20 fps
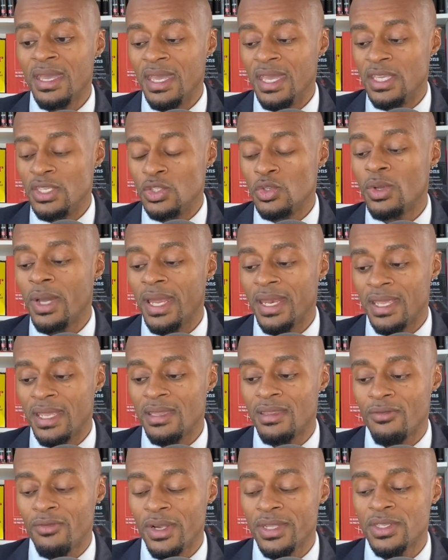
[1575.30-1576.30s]
is you got to
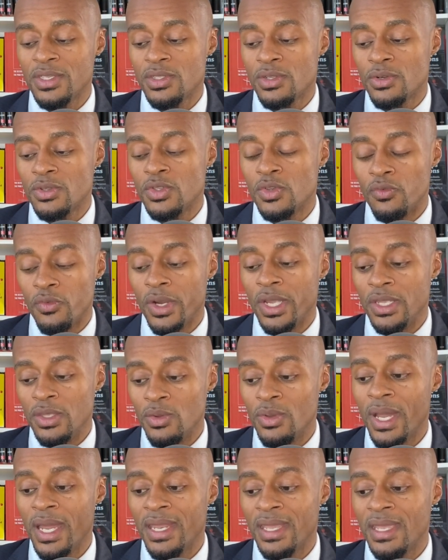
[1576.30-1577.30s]
get the register to ring.
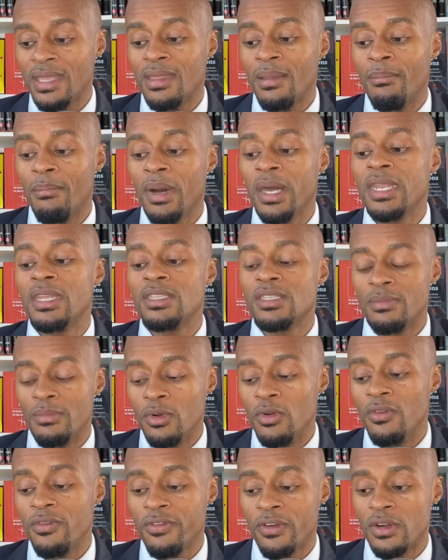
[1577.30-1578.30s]
You got to get the money to
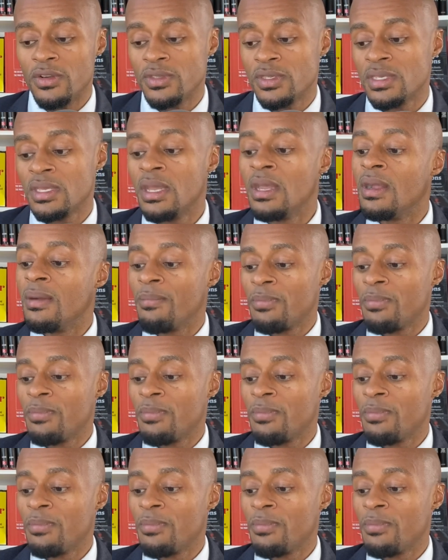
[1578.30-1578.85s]
move first.